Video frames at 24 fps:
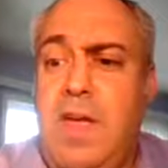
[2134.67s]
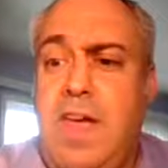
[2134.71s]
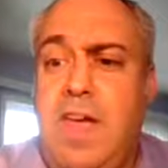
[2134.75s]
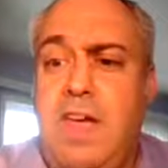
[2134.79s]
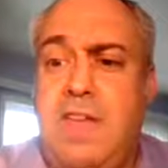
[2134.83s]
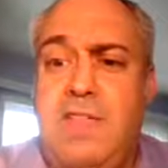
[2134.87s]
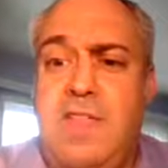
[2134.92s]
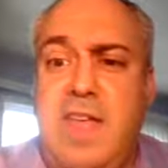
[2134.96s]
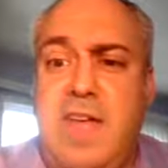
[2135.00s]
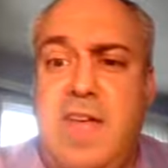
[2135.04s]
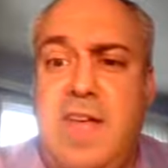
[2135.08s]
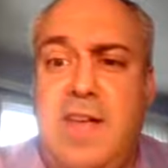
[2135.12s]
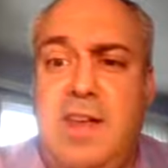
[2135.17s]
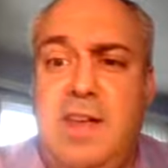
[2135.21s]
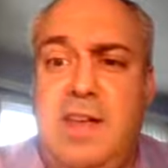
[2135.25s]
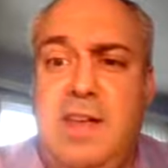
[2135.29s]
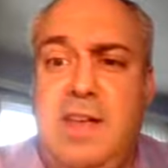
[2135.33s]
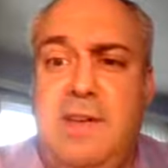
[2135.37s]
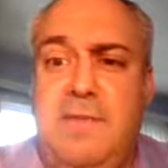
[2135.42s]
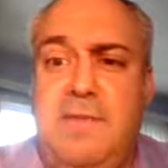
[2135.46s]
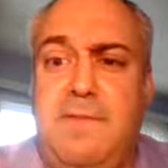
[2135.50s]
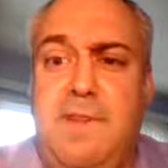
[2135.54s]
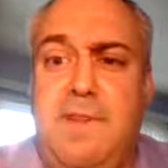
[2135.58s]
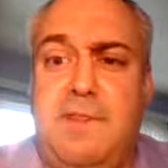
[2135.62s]
And then
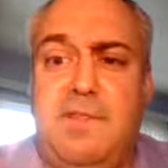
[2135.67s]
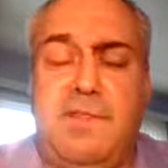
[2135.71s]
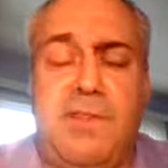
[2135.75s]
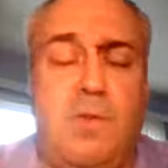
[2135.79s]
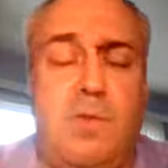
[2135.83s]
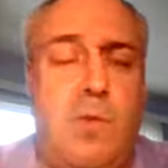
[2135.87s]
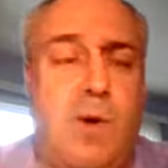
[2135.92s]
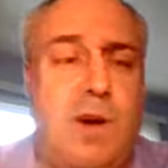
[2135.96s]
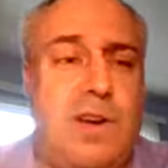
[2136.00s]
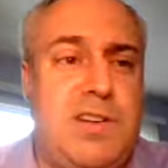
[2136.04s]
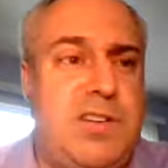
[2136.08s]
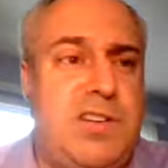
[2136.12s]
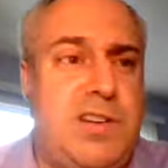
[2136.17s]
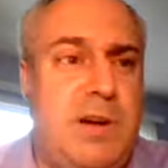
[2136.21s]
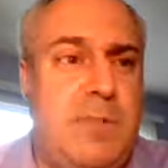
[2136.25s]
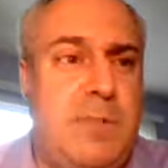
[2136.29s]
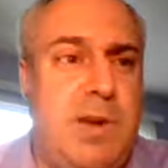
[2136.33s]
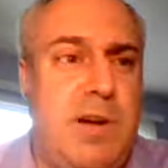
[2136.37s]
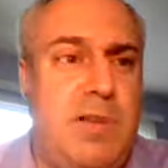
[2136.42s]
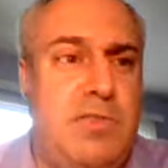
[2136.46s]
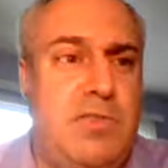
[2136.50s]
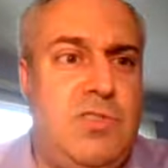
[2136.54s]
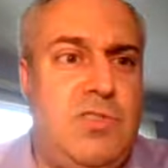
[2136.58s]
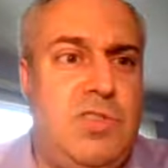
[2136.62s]
if there's a question
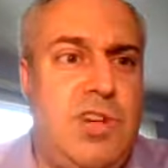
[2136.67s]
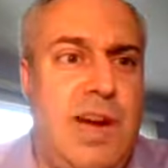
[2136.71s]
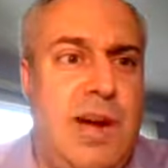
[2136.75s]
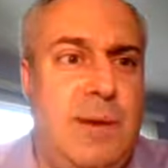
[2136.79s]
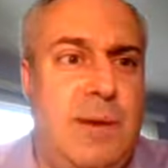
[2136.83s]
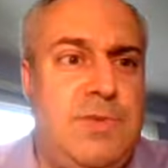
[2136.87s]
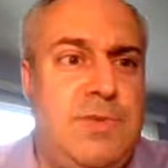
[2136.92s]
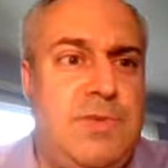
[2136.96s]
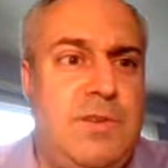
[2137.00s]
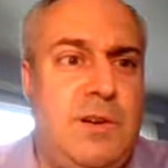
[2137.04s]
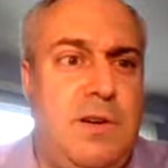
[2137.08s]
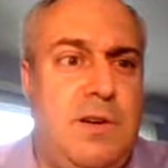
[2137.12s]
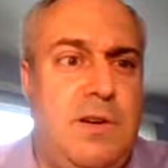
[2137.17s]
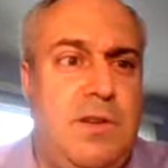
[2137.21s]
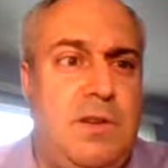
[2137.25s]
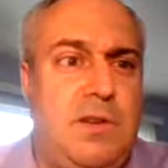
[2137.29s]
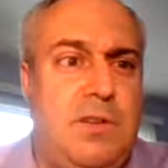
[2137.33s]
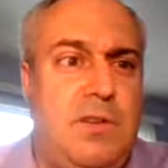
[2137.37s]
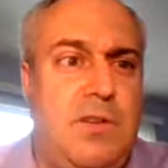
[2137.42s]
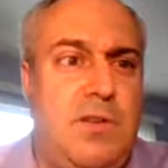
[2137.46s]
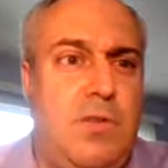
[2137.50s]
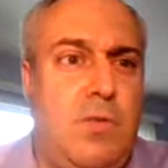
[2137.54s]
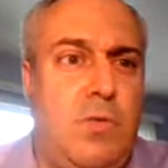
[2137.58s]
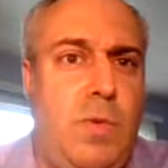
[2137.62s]
about job
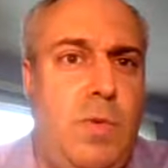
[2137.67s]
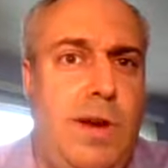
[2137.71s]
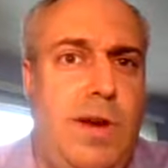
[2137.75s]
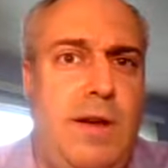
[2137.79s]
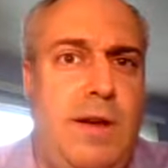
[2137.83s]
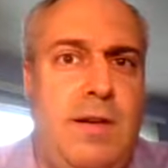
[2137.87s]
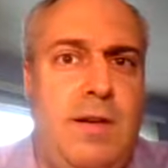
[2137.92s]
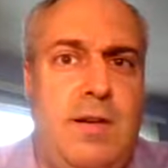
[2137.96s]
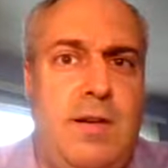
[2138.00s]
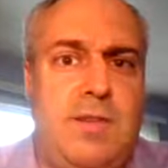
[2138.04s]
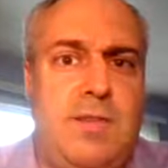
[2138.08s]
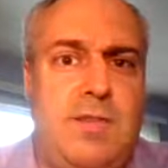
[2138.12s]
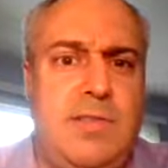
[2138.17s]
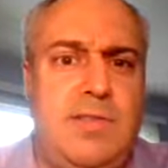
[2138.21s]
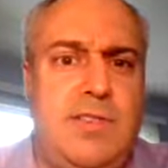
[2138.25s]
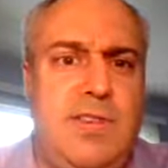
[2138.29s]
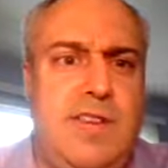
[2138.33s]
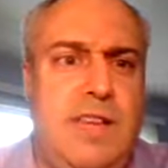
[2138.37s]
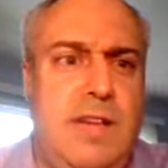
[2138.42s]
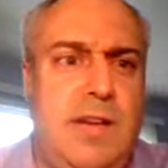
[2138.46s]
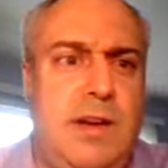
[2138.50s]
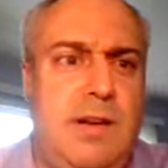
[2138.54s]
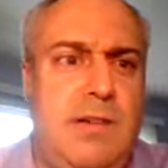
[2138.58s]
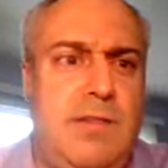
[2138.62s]
search, careers,
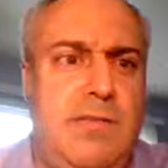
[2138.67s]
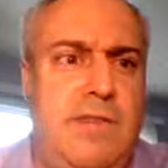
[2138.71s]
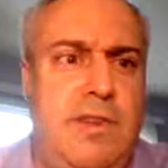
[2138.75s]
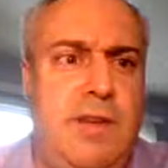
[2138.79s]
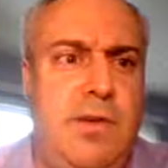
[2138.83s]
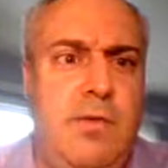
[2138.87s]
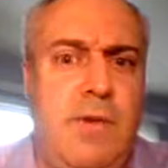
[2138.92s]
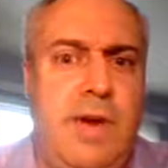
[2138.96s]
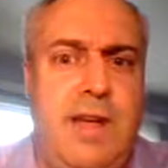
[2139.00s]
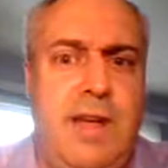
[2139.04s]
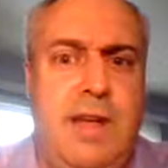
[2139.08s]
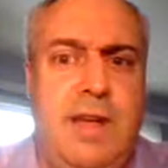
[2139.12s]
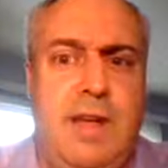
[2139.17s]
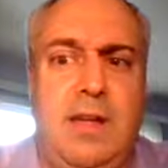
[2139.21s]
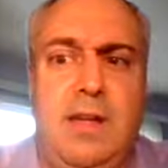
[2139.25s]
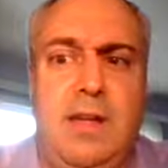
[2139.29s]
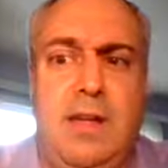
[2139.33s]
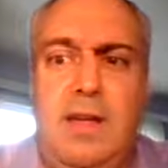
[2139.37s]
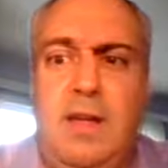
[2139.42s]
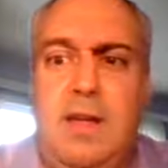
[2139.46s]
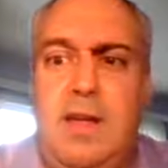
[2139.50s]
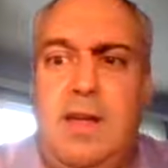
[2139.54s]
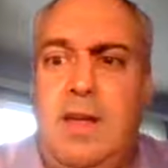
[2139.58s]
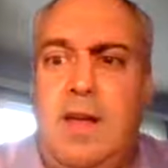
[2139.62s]
interviewing,
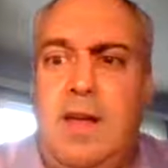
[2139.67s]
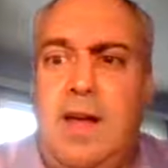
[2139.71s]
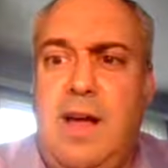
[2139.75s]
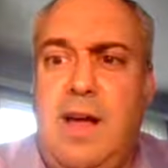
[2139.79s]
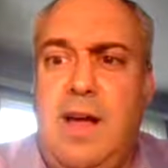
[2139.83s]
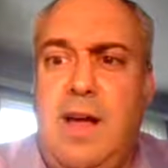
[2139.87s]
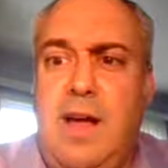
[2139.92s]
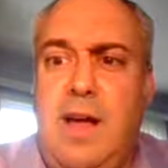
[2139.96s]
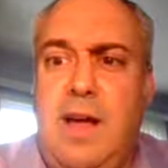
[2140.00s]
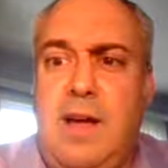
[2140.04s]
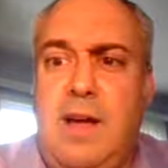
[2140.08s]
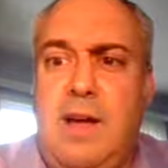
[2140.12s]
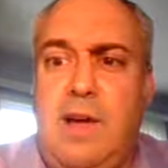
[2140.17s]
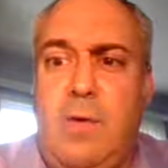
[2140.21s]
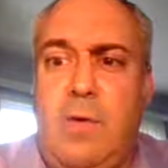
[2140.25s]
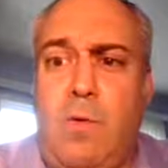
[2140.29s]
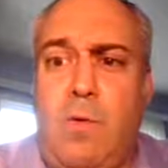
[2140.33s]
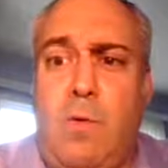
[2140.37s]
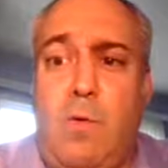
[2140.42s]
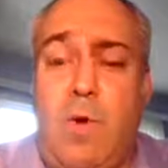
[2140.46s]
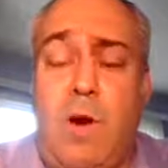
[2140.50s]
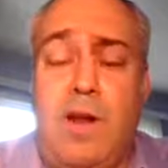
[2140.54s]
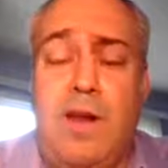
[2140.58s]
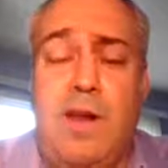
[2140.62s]
or
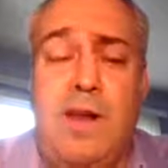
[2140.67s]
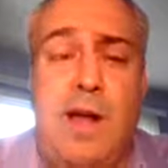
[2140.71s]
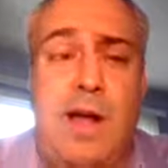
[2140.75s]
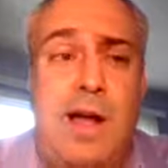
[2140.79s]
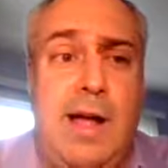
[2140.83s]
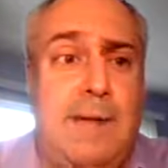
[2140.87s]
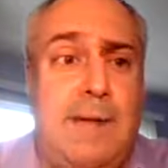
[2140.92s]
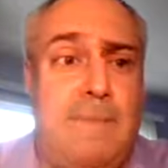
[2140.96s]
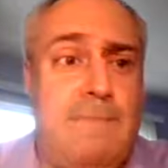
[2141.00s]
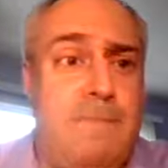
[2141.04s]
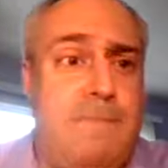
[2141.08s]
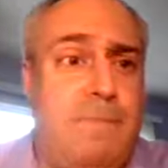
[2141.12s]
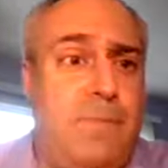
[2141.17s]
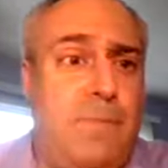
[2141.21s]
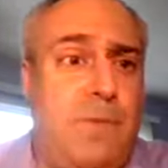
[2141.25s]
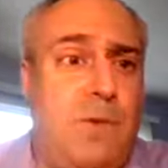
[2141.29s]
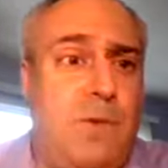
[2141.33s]
whatnot,